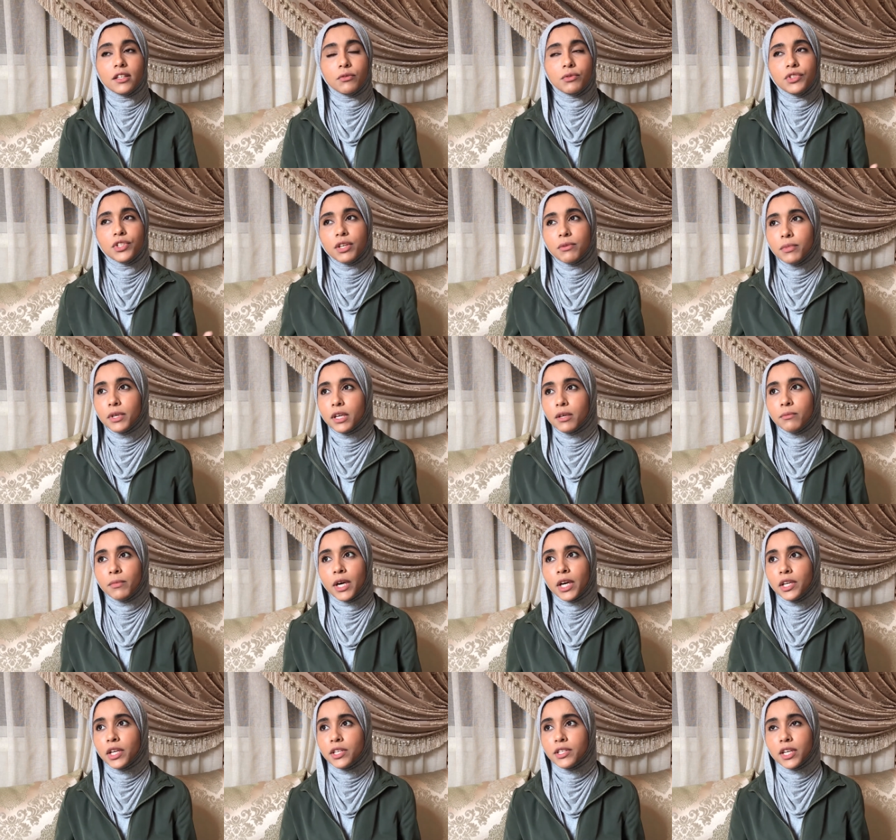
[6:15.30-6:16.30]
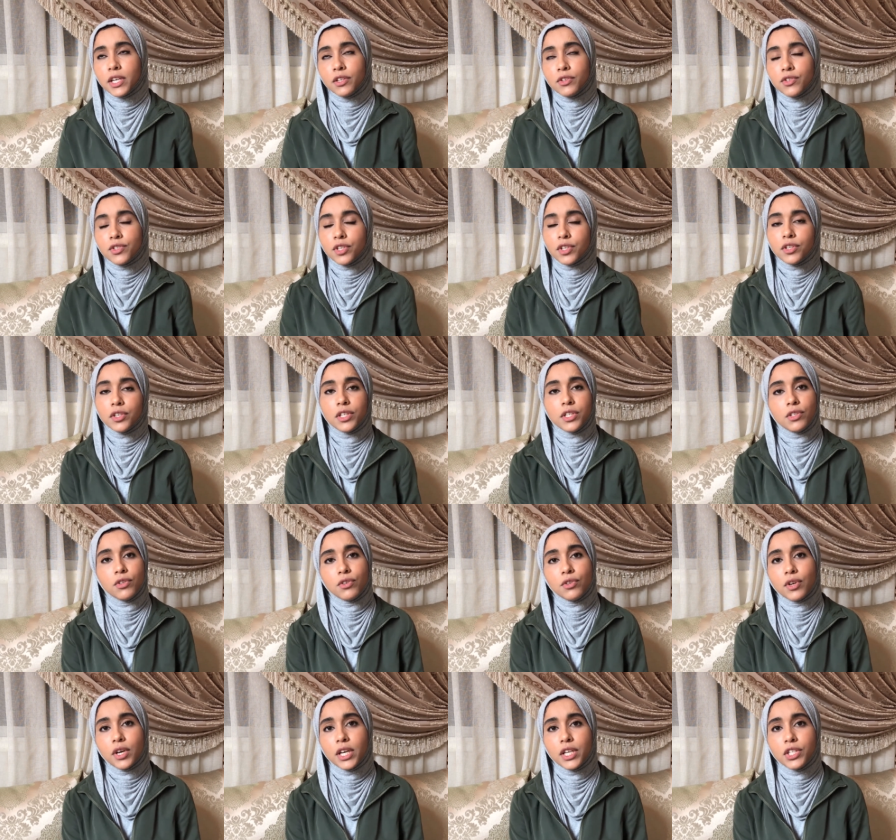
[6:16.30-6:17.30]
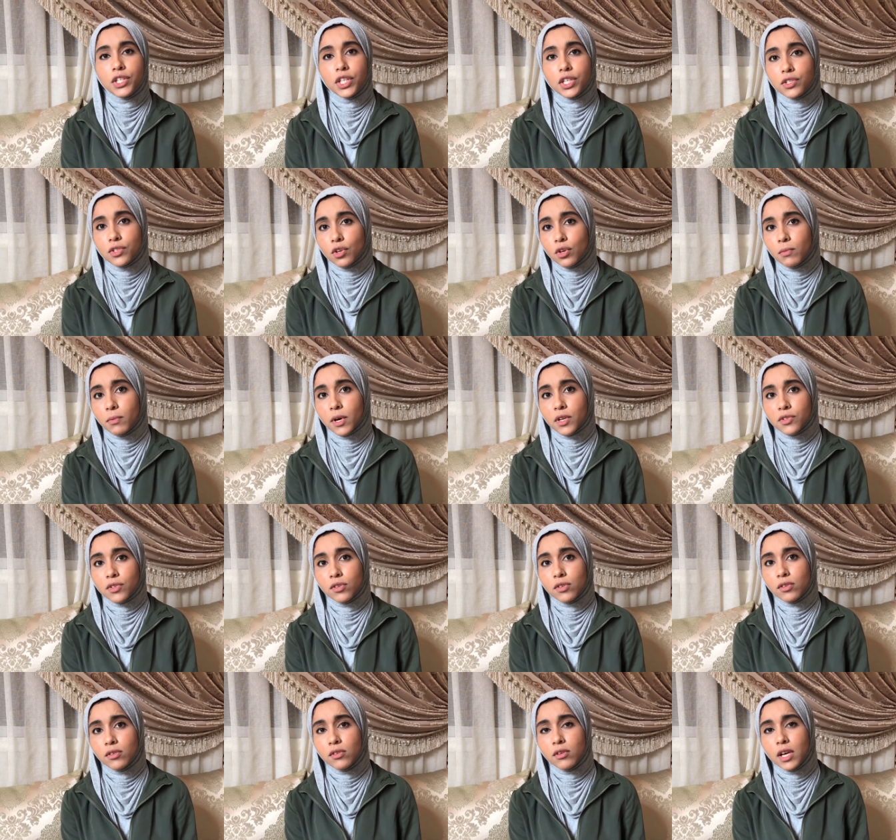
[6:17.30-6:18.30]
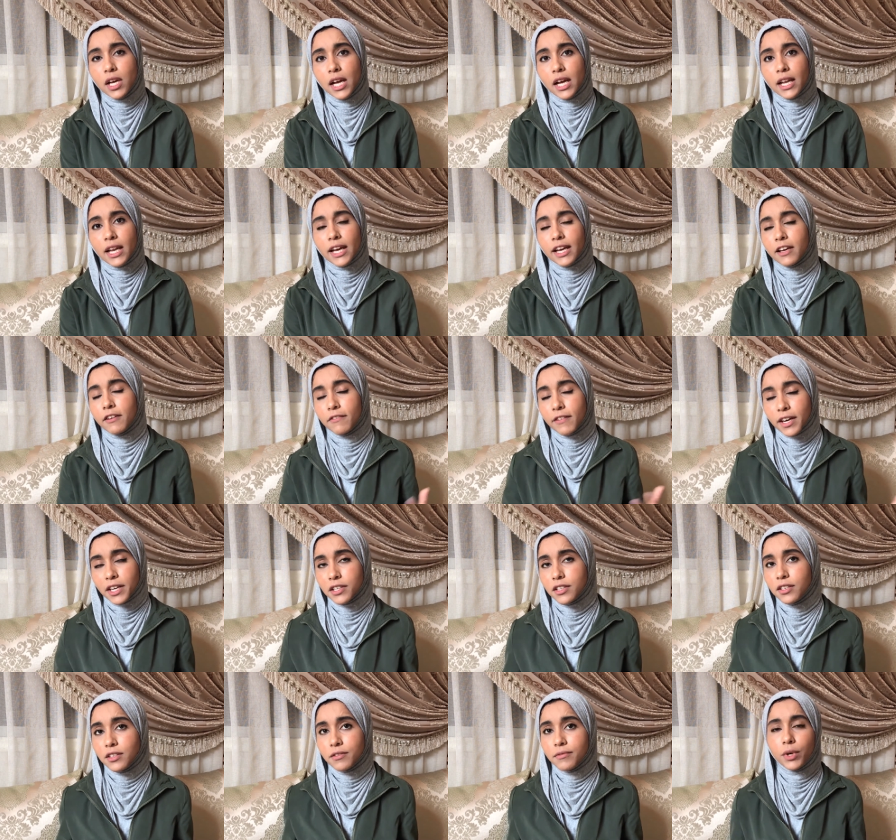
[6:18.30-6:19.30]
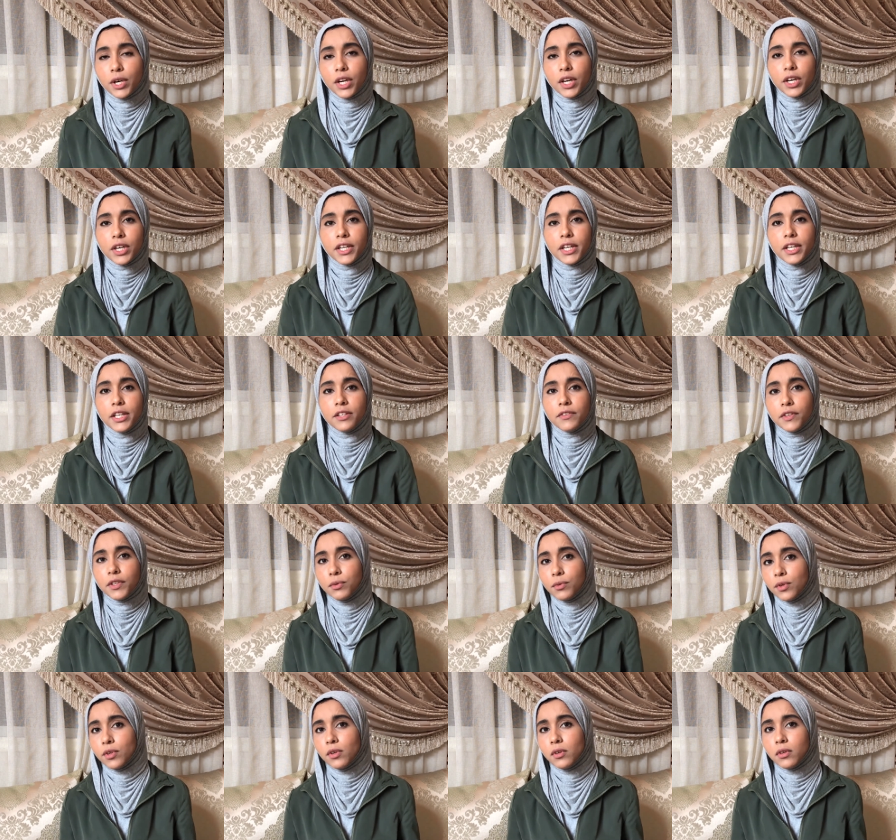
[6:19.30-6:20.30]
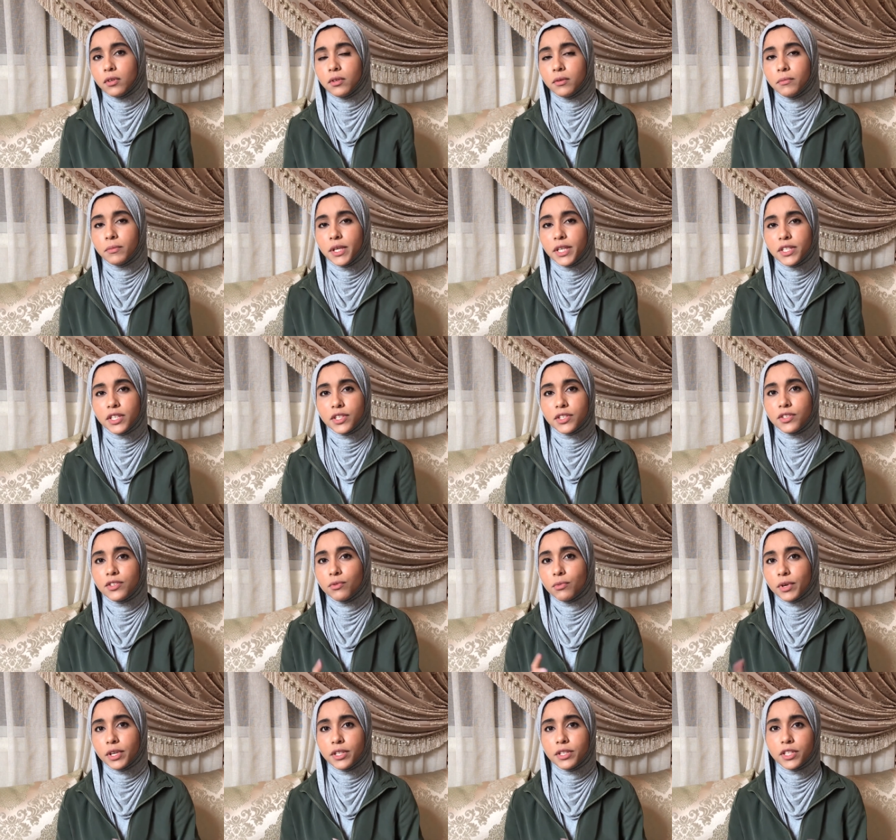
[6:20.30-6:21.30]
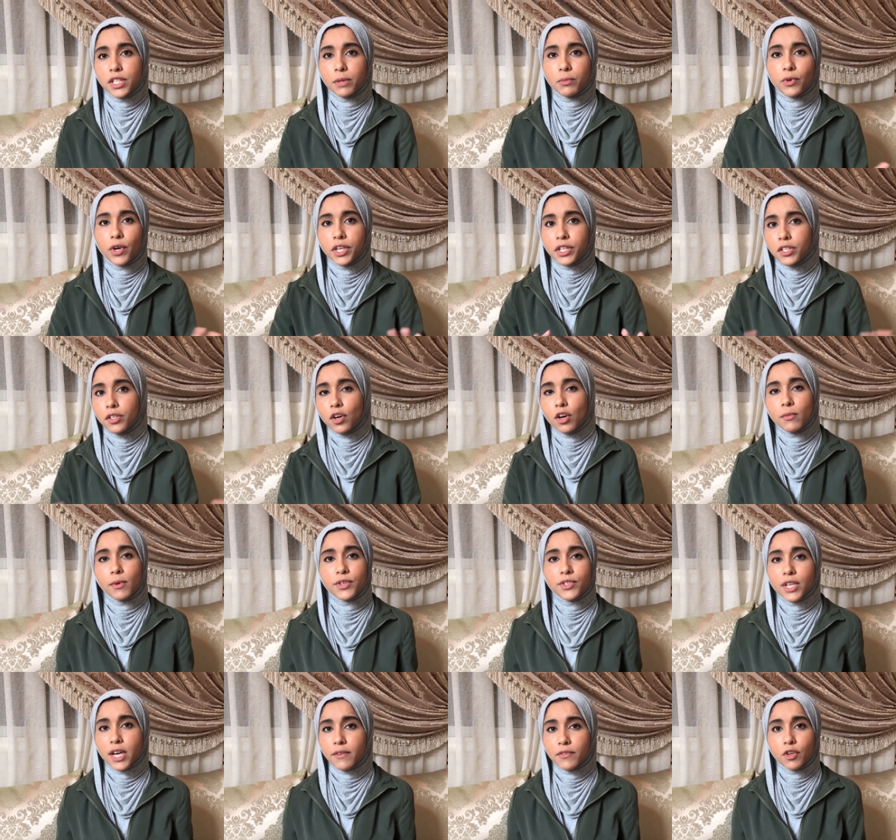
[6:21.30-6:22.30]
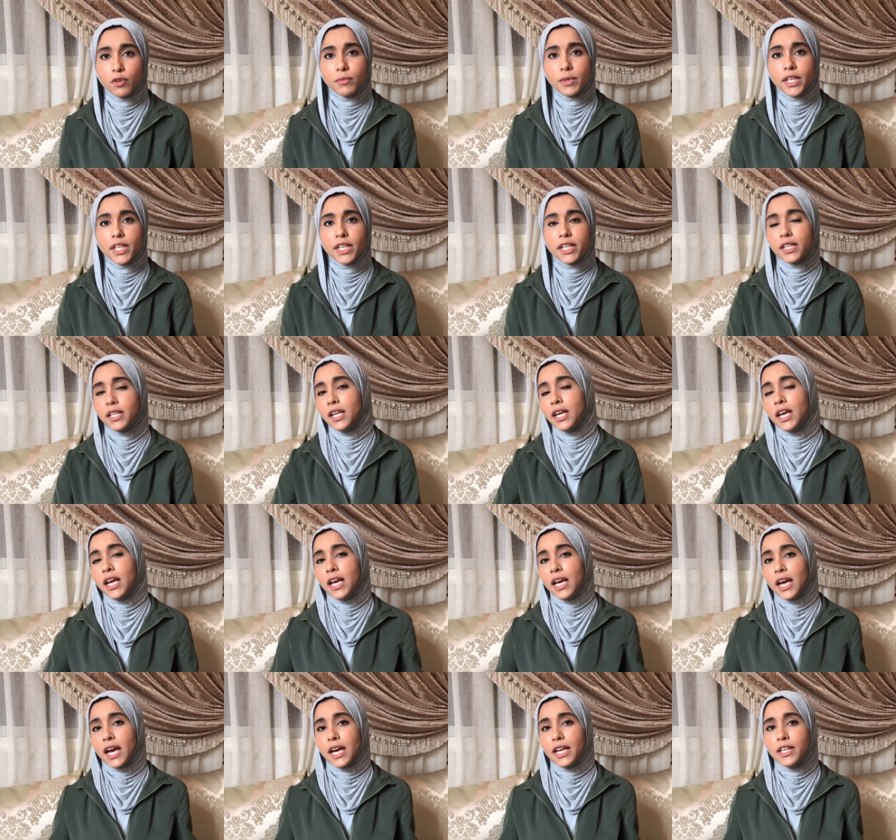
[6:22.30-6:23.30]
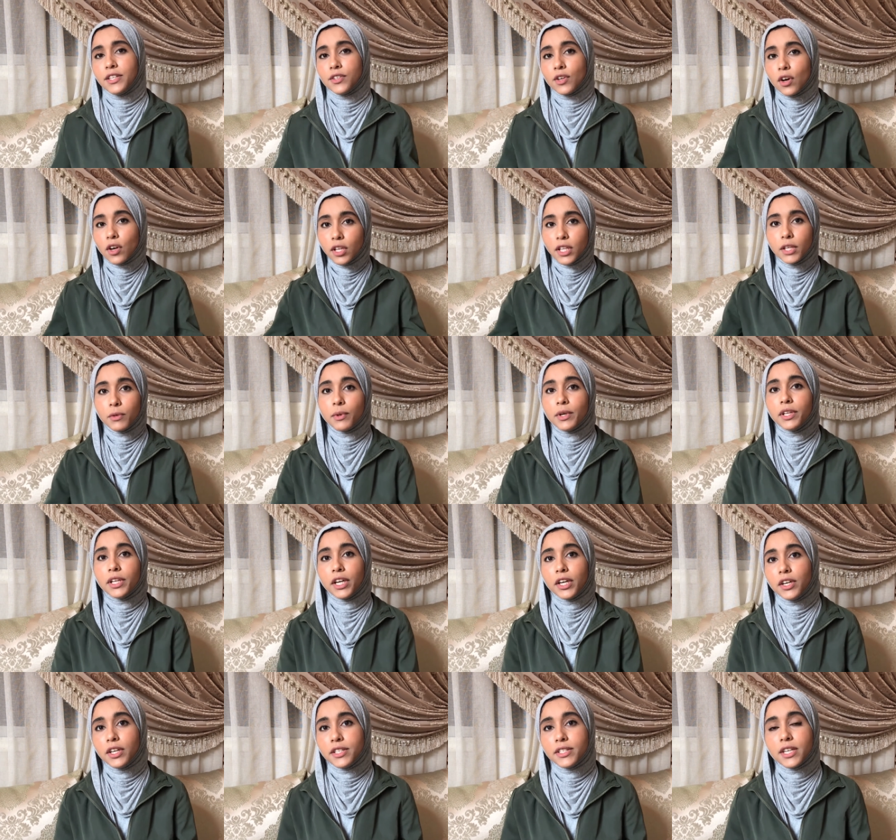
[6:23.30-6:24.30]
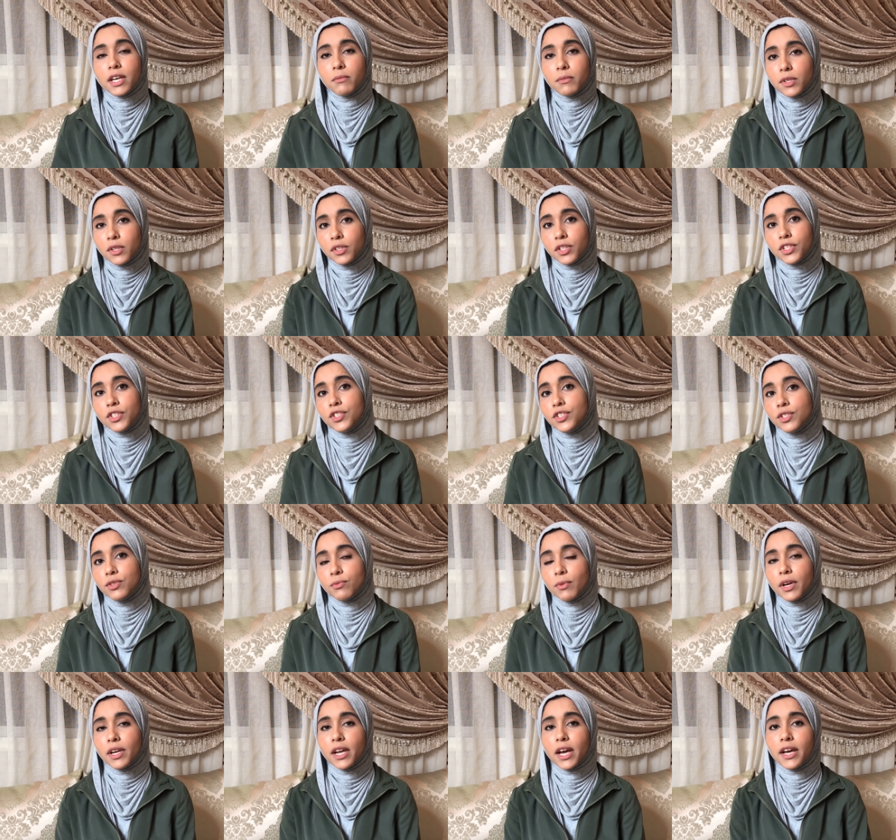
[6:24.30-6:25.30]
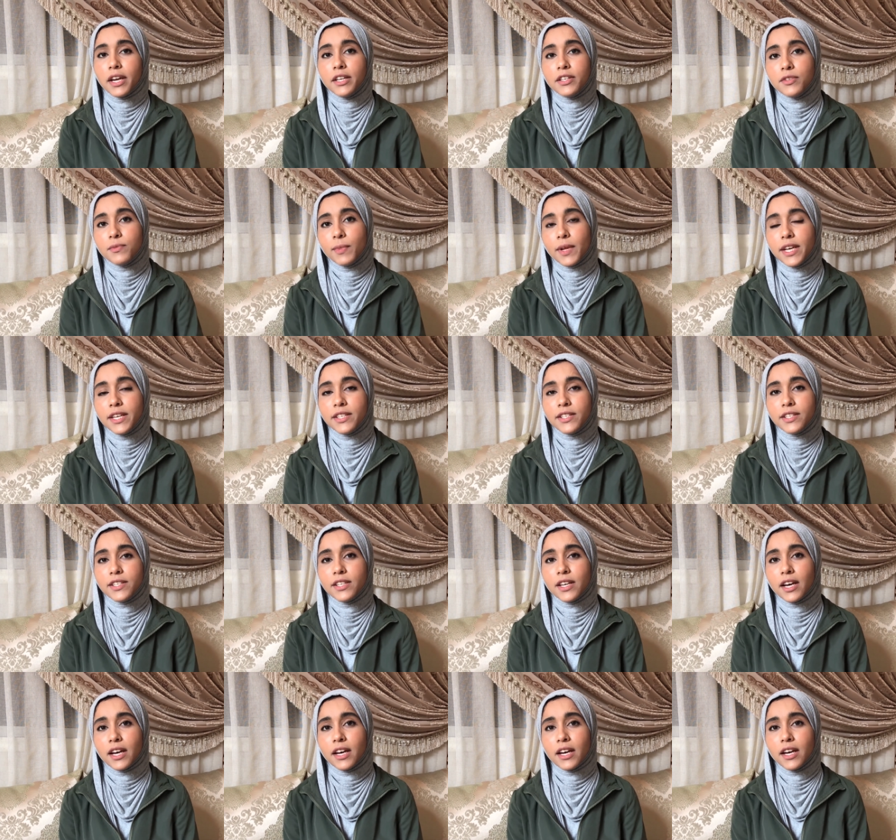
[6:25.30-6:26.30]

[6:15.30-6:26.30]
which can be compared, as I understood it, to a jigsaw puzzle-like effect, where the individual pieces, when separated, almost have no meaning, and it's only when they're assembled, each one at its place,